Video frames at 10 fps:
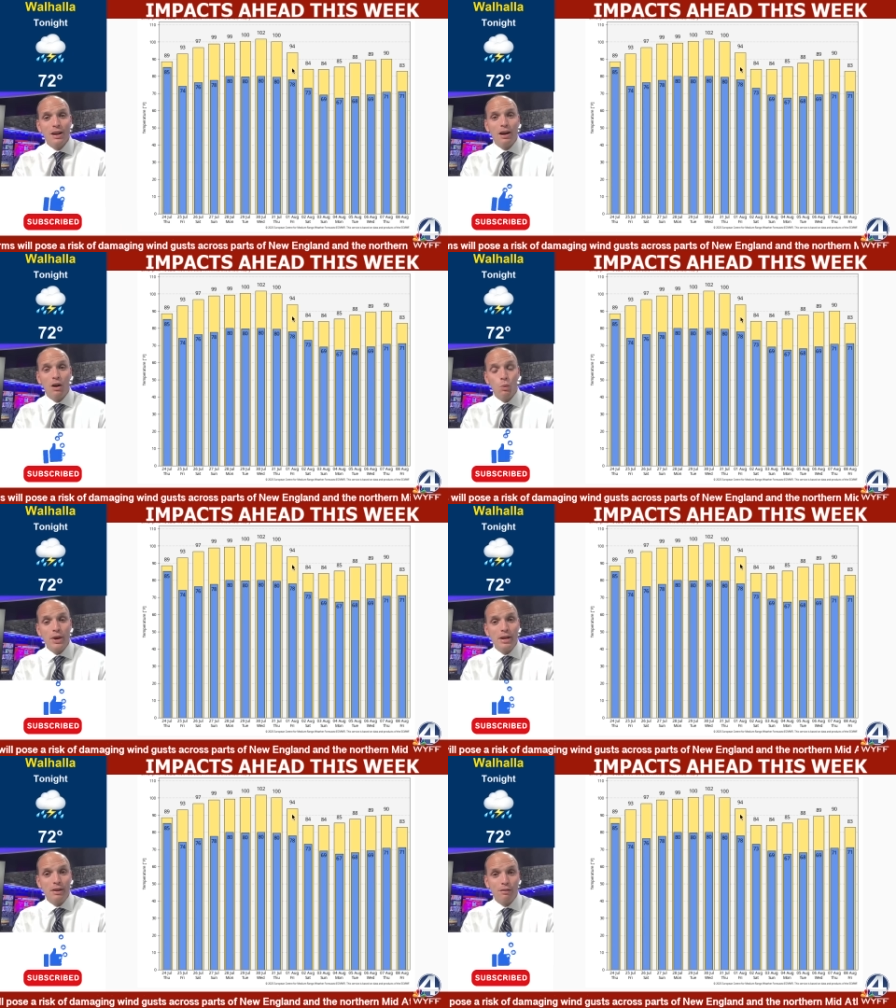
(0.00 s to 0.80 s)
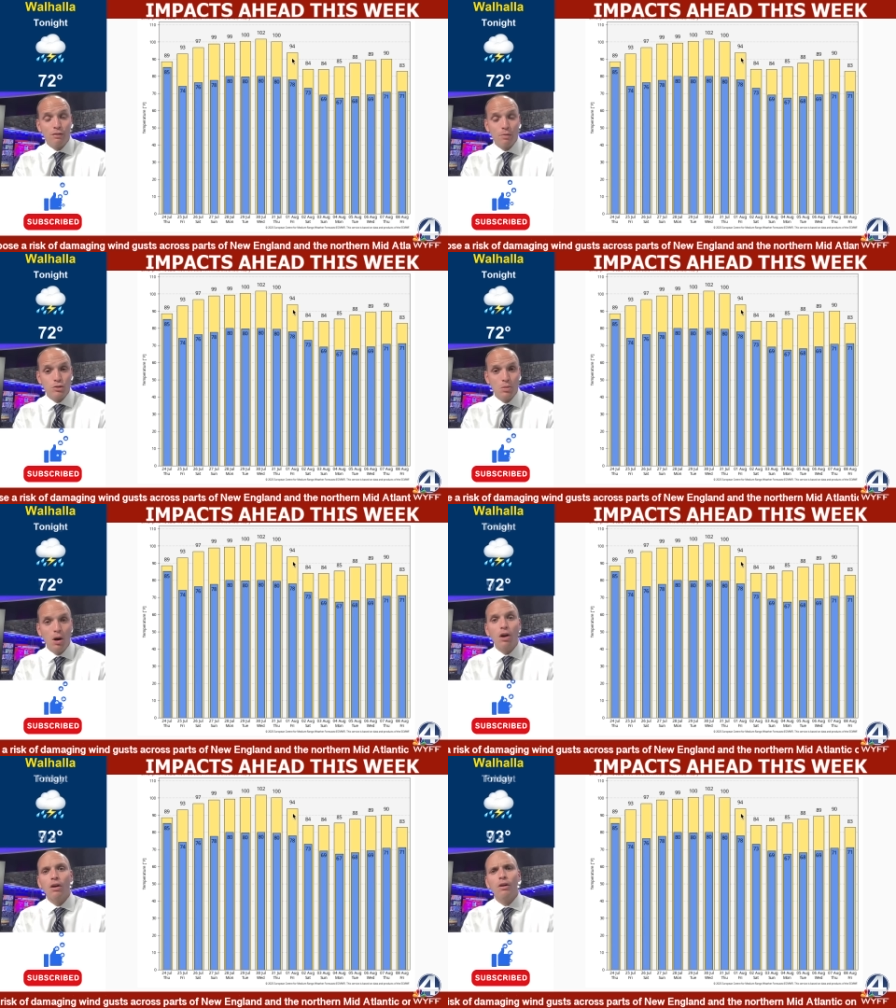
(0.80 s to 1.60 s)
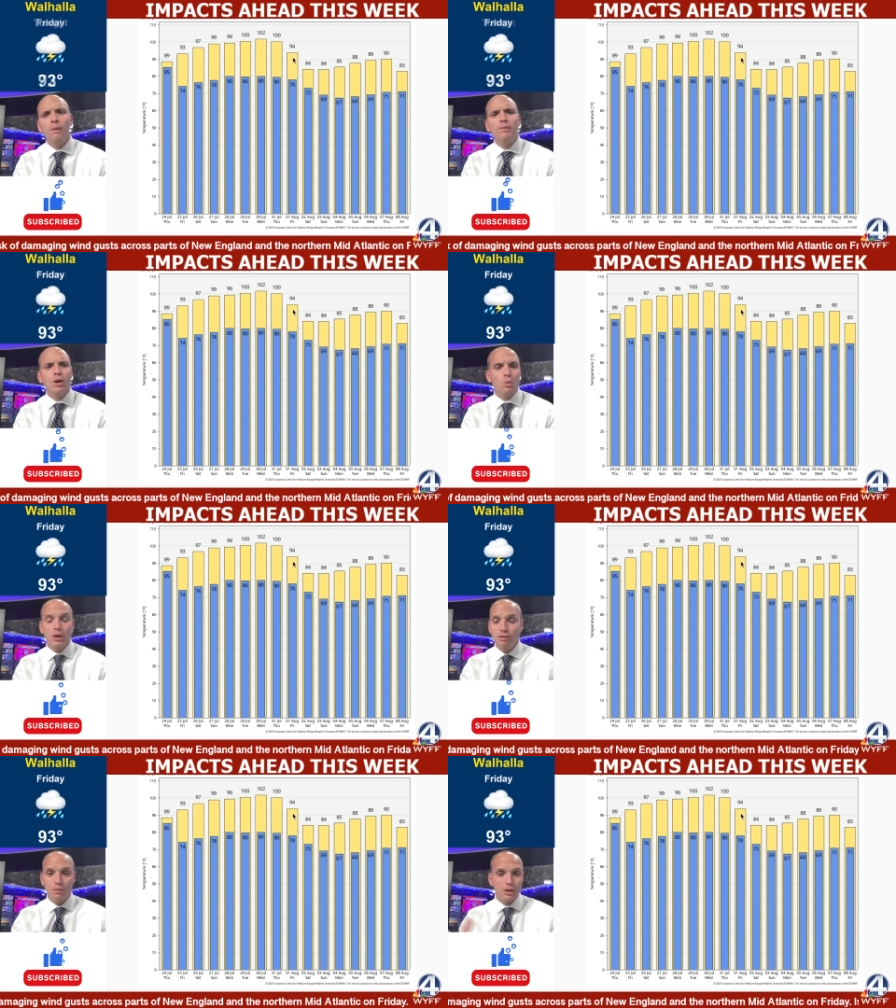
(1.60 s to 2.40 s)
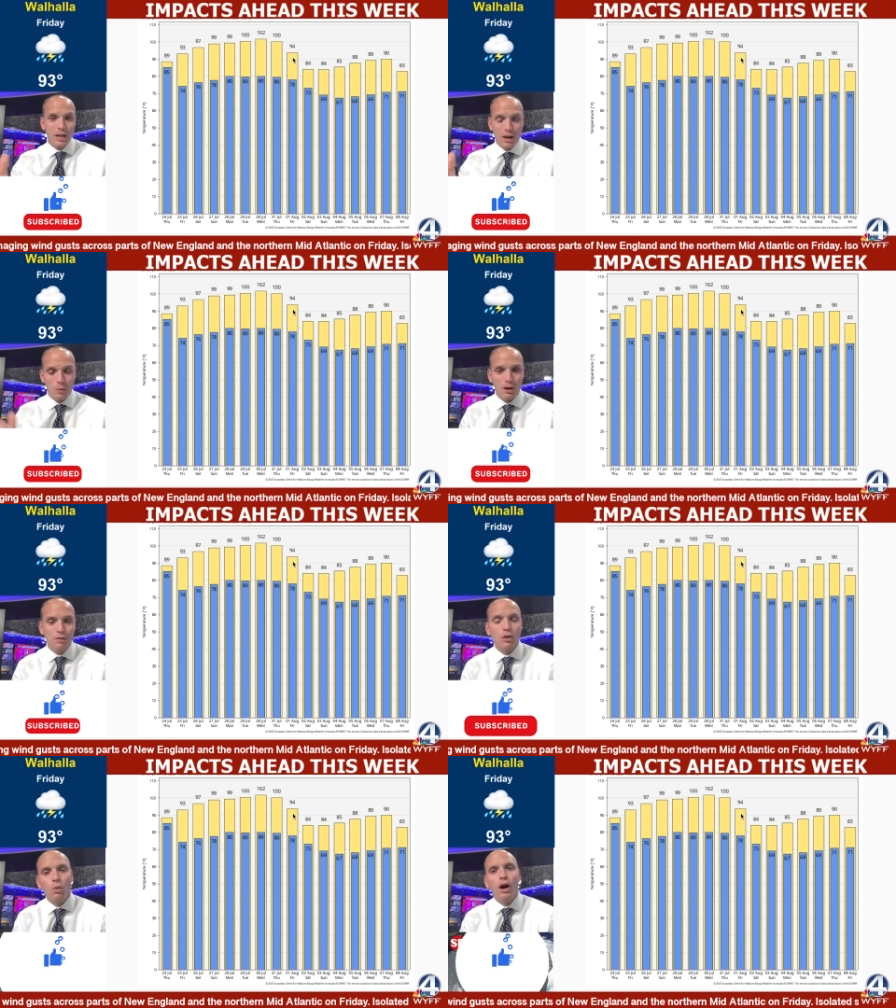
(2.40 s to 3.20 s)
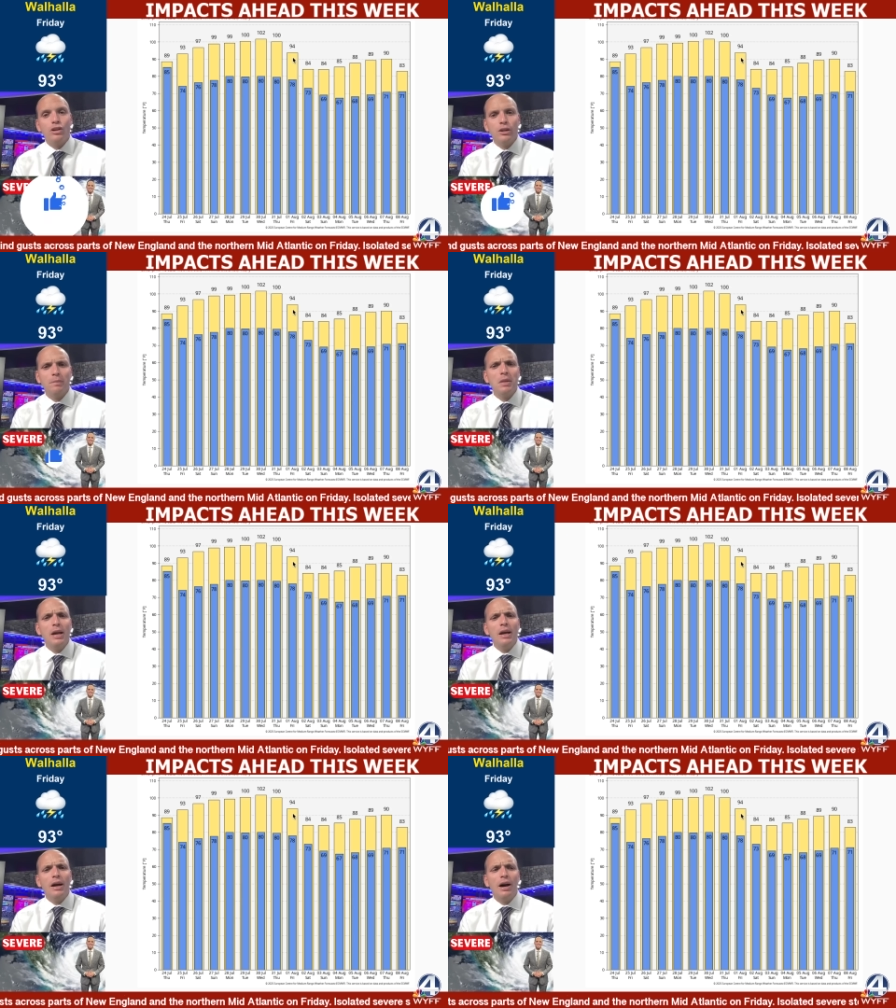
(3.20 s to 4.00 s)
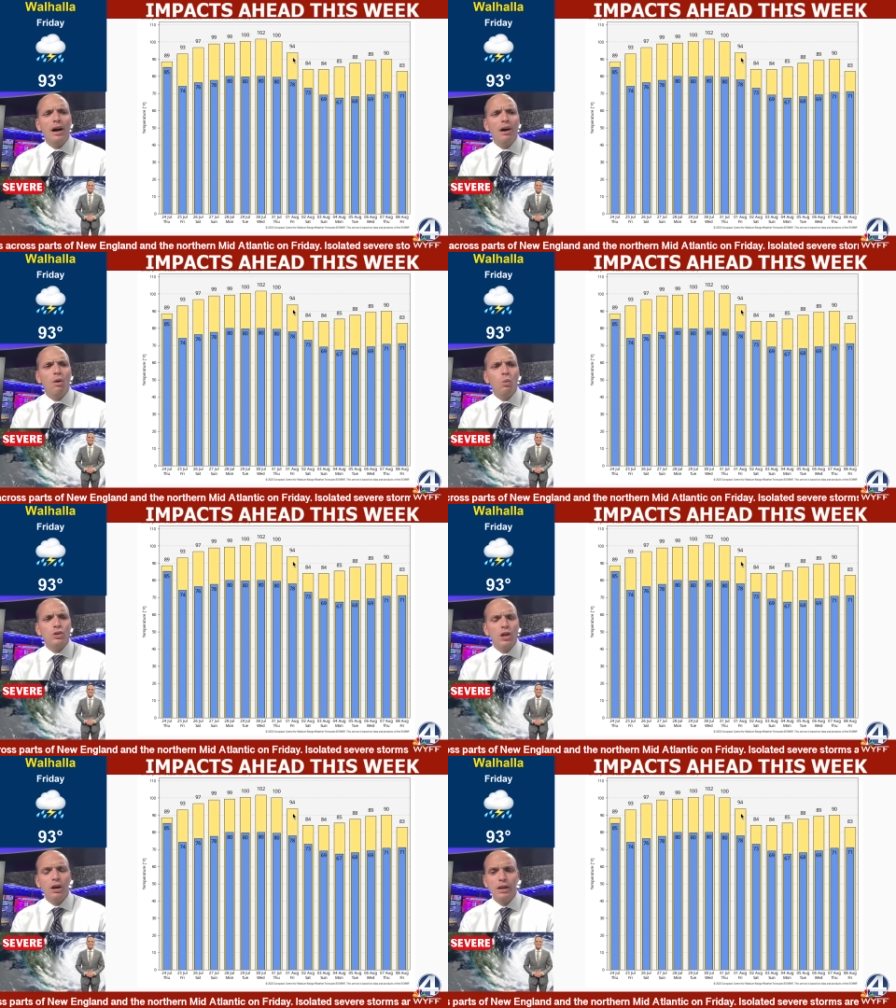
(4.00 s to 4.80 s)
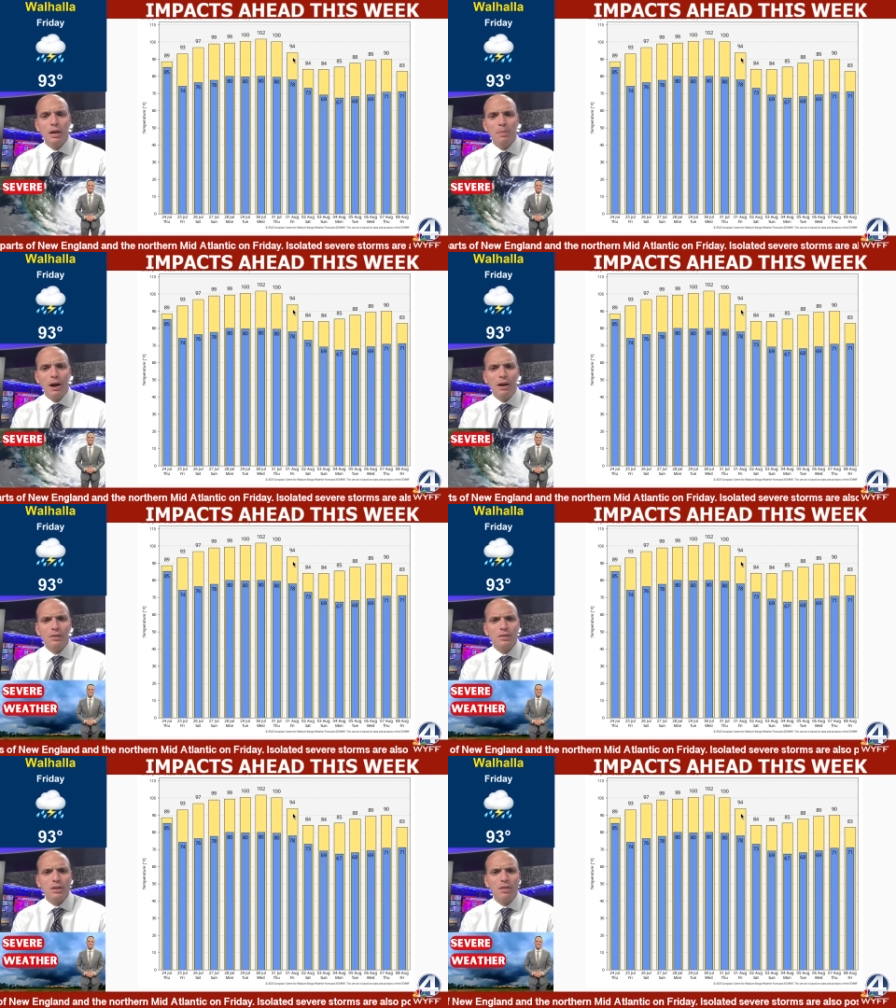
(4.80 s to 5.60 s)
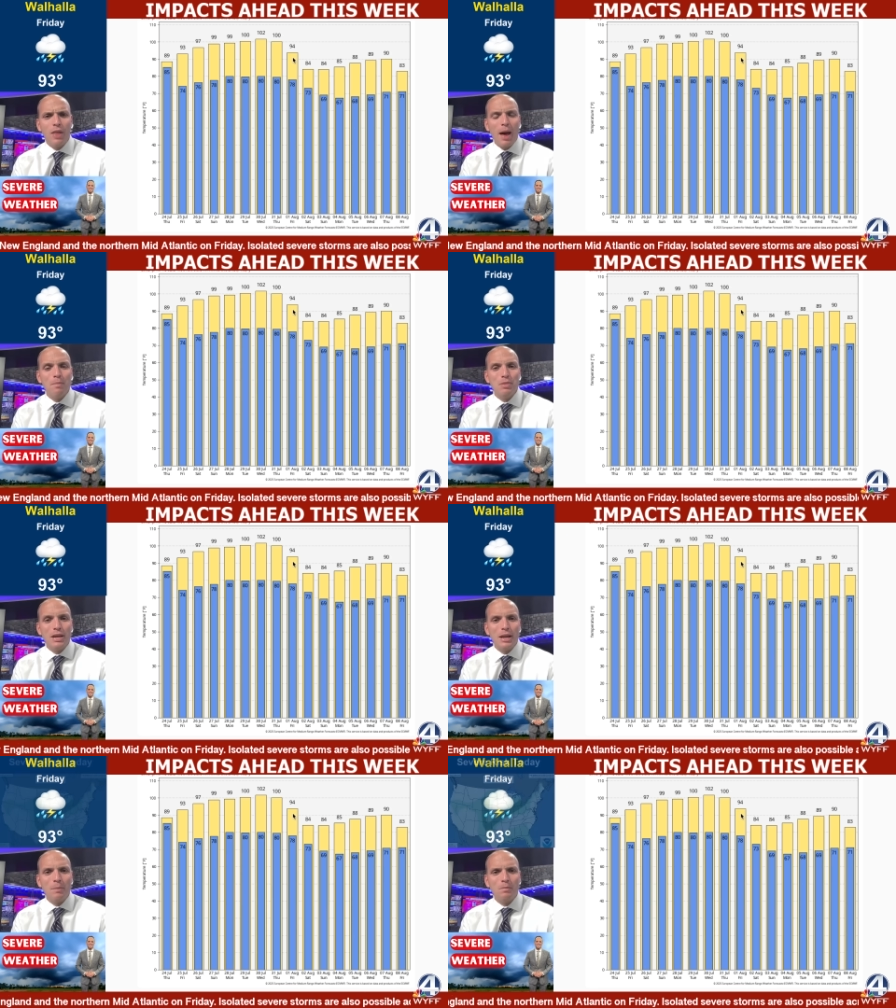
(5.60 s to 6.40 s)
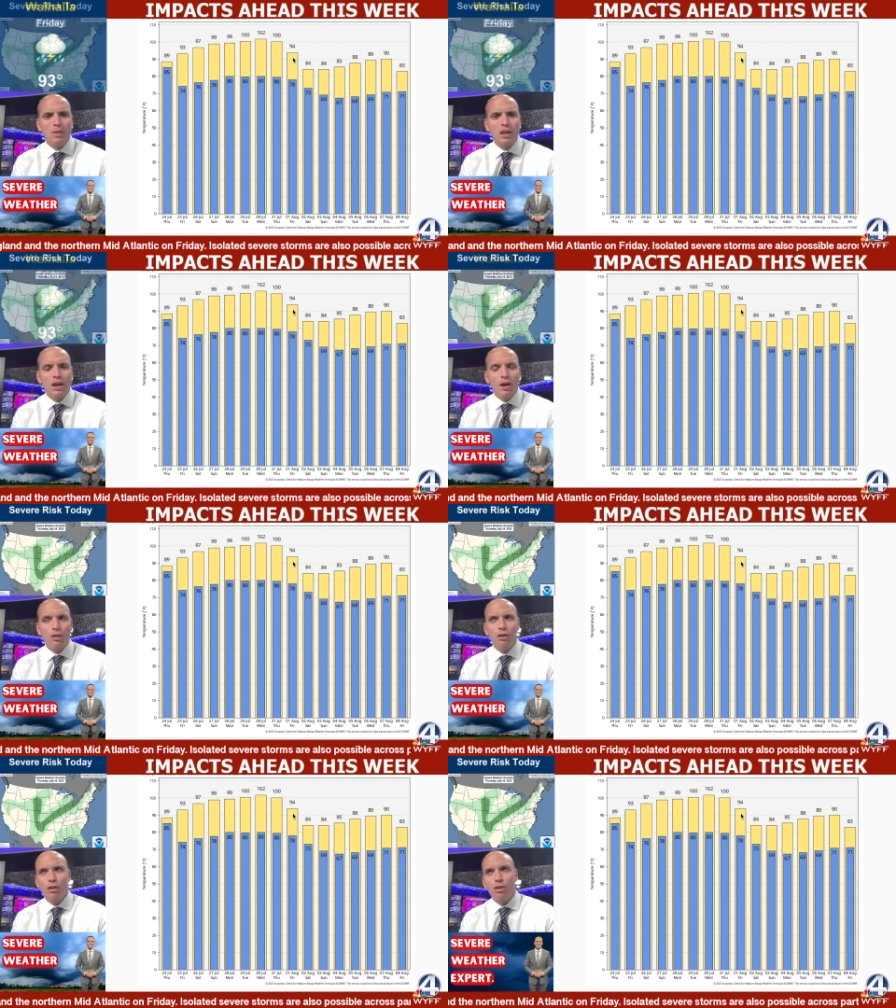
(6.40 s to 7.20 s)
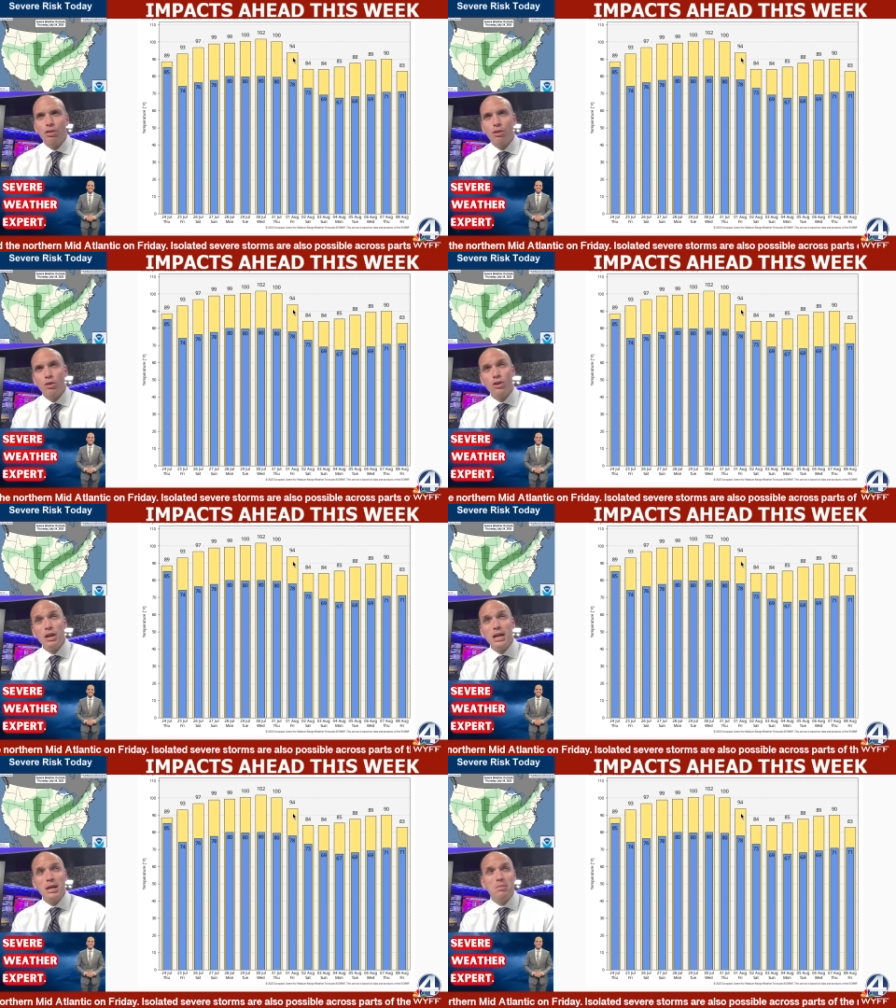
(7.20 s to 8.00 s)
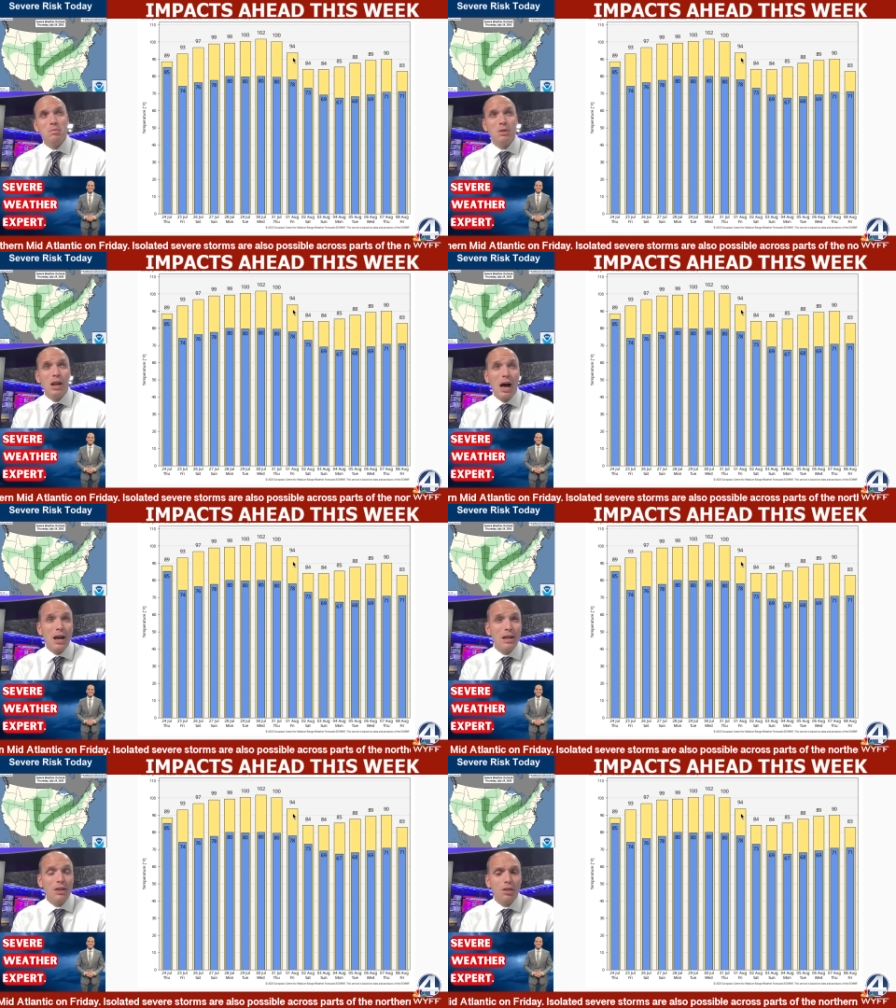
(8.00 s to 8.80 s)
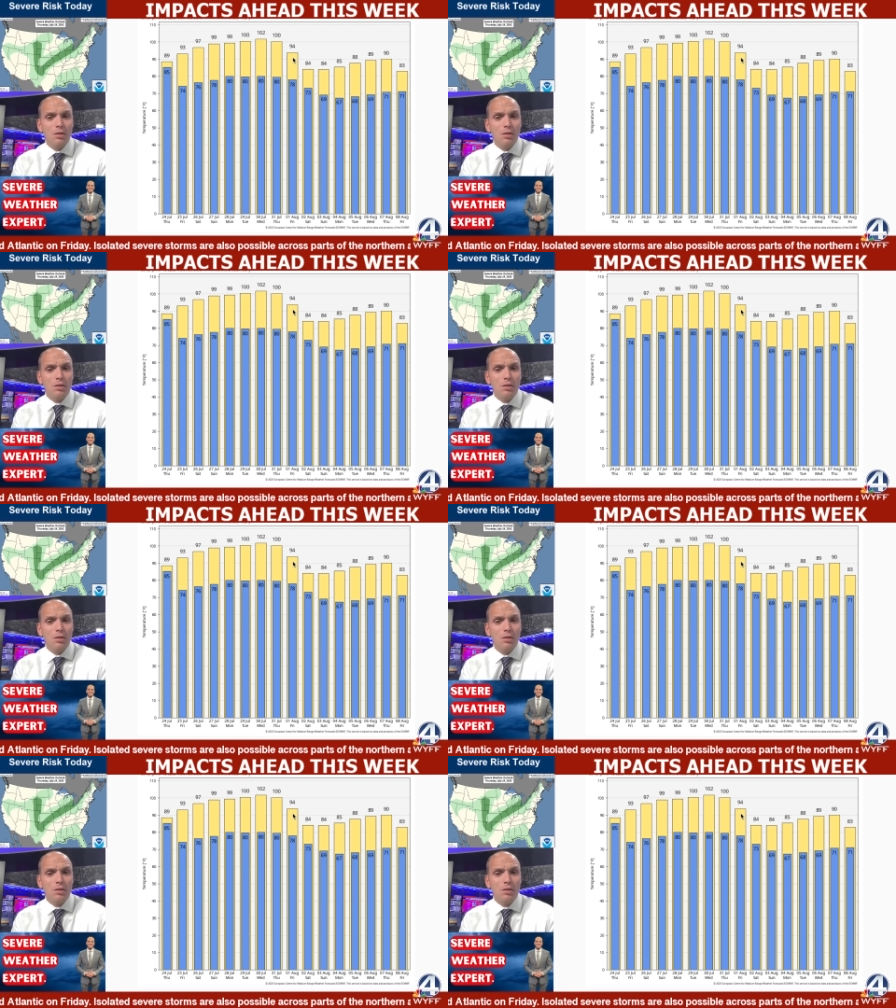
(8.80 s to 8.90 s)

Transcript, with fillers: a week from tomorrow, a week from today, whenever you're watching, uh, we're talking about that being the 39th